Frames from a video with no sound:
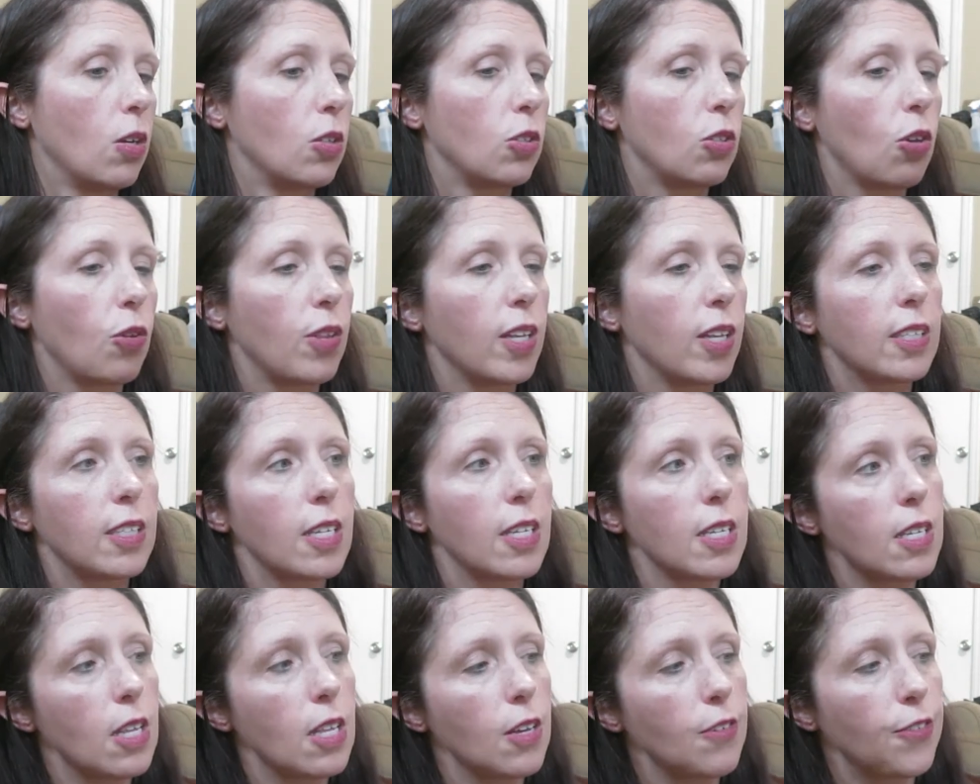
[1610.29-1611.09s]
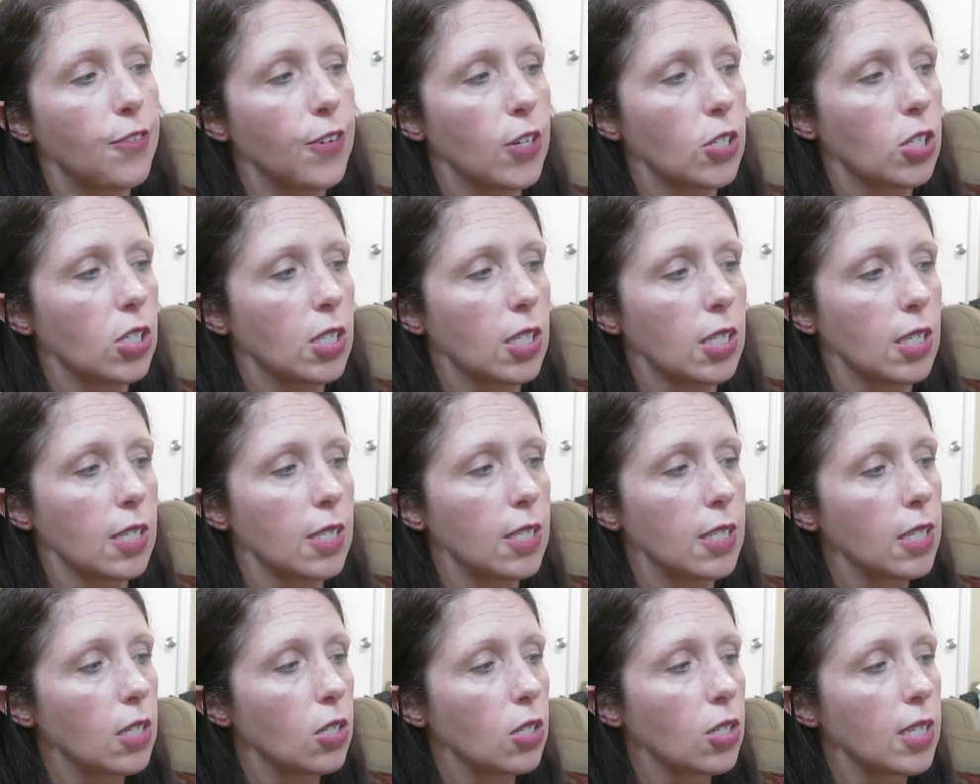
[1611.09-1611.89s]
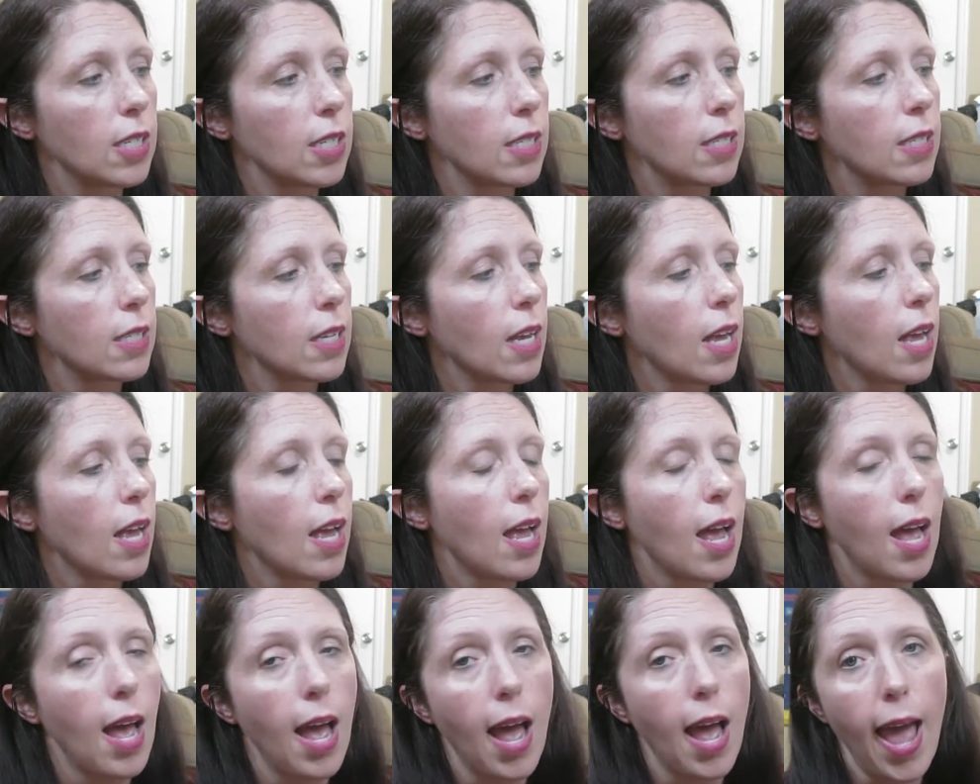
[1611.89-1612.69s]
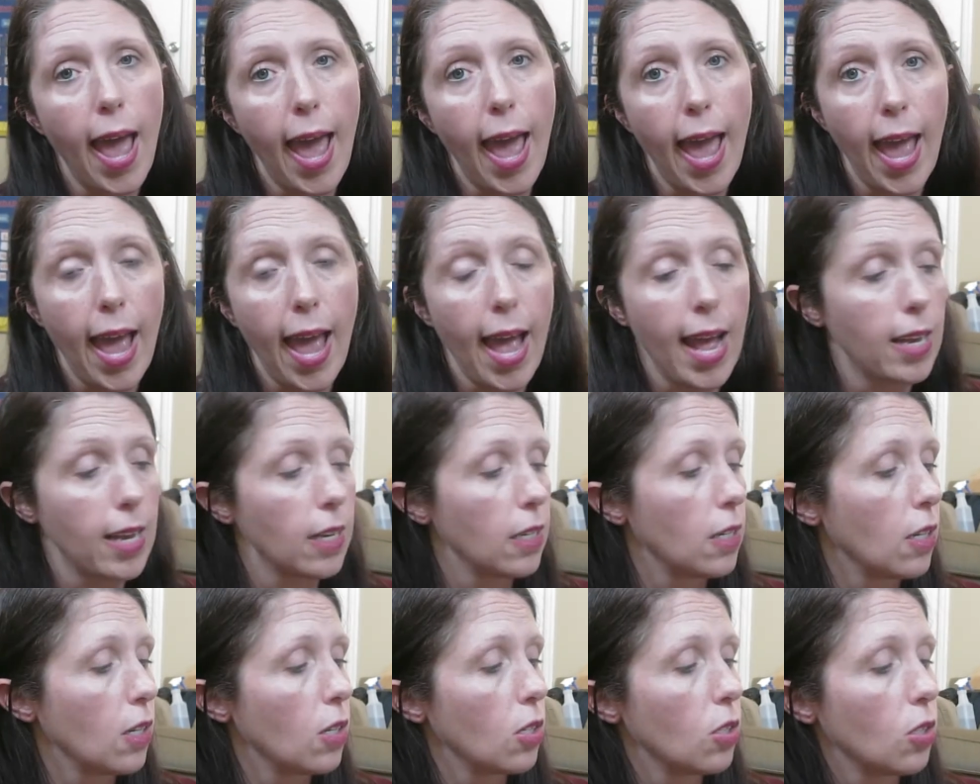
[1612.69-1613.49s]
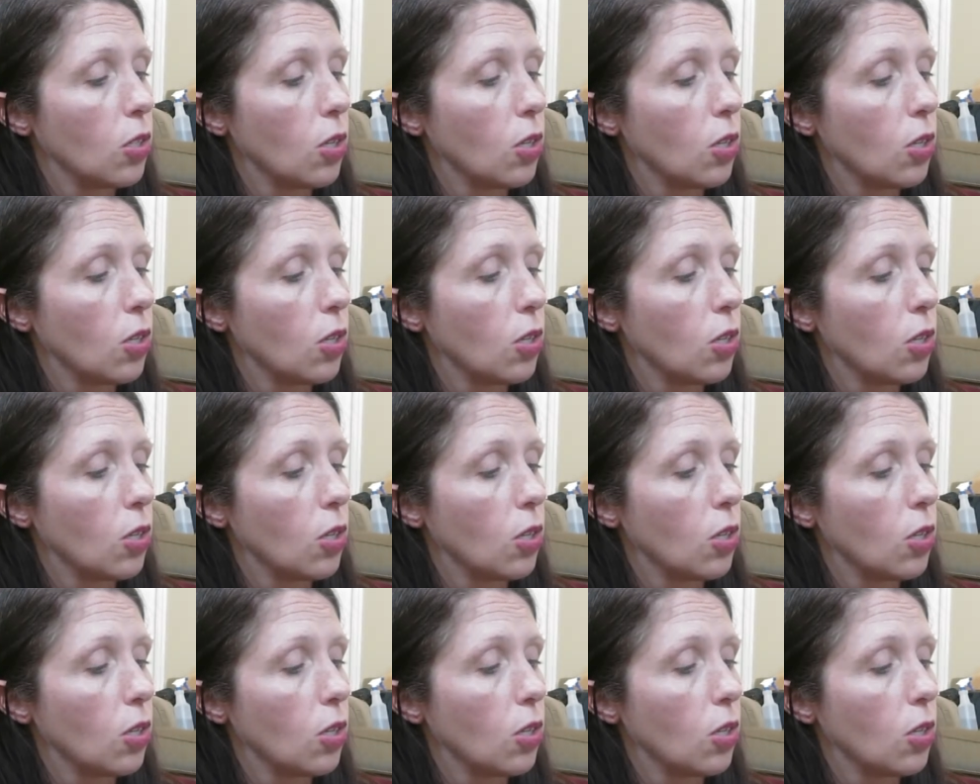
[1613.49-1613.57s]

So this is the first in a series, and